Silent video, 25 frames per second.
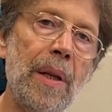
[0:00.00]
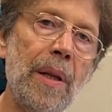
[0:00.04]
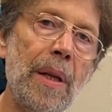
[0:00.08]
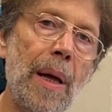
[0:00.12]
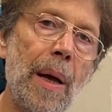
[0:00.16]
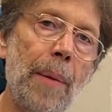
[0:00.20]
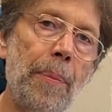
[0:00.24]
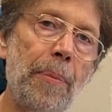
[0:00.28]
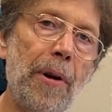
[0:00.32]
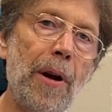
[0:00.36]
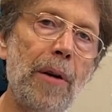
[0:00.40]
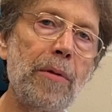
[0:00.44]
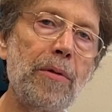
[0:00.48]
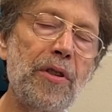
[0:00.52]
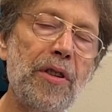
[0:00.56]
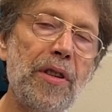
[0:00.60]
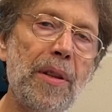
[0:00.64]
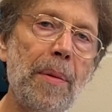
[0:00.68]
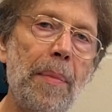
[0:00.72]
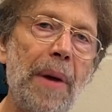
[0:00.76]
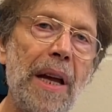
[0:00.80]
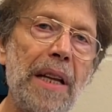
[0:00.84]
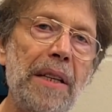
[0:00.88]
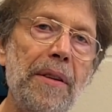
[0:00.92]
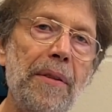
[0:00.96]
approach the
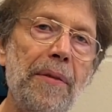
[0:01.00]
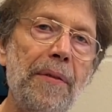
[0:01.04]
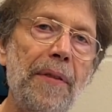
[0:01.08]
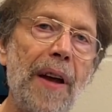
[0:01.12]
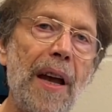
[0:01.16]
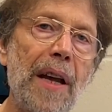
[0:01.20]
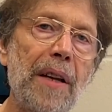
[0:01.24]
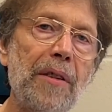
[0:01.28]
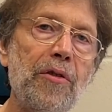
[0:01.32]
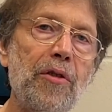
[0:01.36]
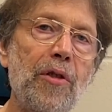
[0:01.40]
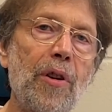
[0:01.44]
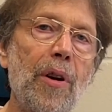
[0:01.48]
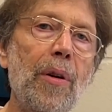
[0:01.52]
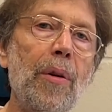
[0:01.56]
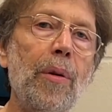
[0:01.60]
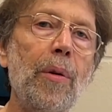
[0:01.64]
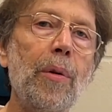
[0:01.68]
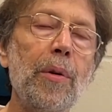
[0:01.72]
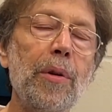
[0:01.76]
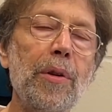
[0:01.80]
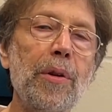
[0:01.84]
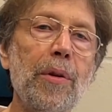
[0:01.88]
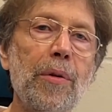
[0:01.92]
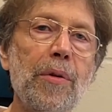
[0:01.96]
manufacturer
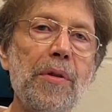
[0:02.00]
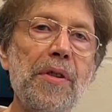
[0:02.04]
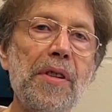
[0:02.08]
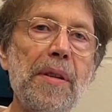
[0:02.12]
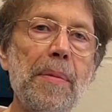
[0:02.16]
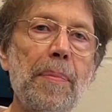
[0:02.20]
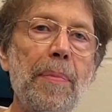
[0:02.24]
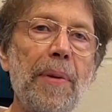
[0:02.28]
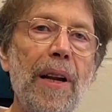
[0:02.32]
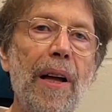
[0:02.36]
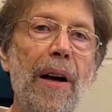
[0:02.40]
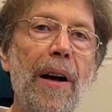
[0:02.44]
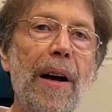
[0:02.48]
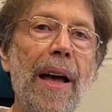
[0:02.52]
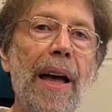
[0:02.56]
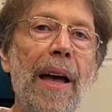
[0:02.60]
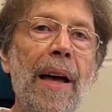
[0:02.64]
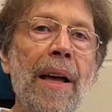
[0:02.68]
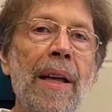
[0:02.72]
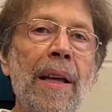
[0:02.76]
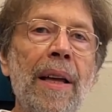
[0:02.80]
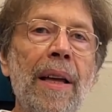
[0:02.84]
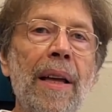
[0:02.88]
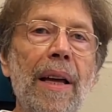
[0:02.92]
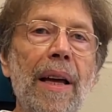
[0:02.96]
or your supplier
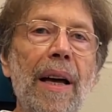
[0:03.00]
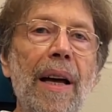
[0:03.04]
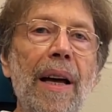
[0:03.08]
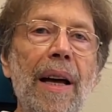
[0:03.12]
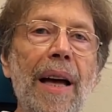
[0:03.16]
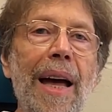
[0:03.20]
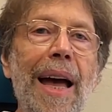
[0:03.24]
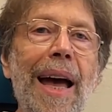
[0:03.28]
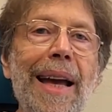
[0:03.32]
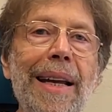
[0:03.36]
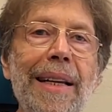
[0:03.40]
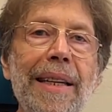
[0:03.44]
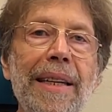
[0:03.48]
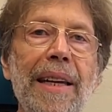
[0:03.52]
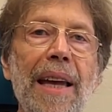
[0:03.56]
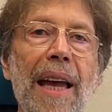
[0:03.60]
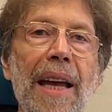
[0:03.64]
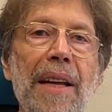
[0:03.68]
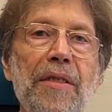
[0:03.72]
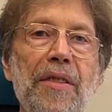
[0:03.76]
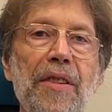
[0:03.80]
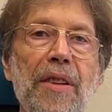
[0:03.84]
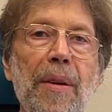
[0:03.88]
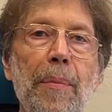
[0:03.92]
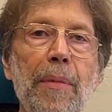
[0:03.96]
and
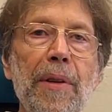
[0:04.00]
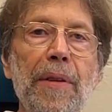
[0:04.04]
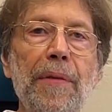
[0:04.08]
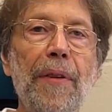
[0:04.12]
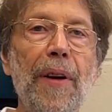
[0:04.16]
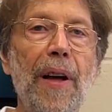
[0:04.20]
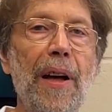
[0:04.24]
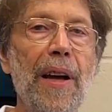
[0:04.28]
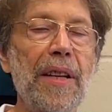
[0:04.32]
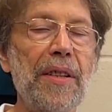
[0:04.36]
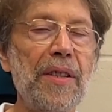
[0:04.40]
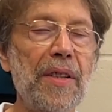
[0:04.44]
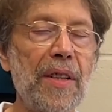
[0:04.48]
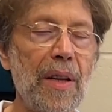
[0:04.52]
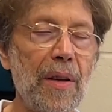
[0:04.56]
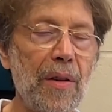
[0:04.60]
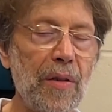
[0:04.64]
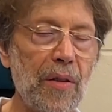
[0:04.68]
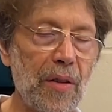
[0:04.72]
get some advice.